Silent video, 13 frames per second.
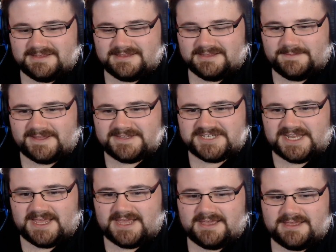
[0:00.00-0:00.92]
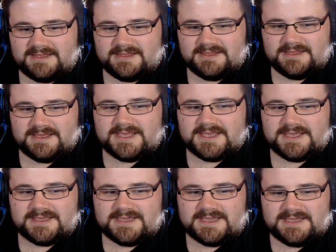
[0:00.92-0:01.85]
Imagine that.
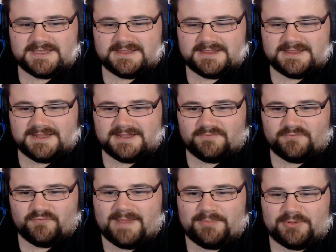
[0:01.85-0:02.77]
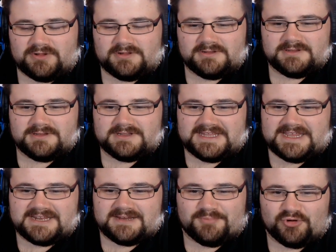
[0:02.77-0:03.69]
Rebel
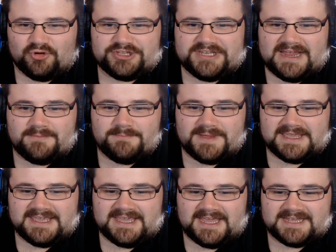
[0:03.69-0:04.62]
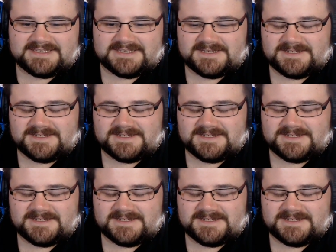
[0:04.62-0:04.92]
leader brought down by cat.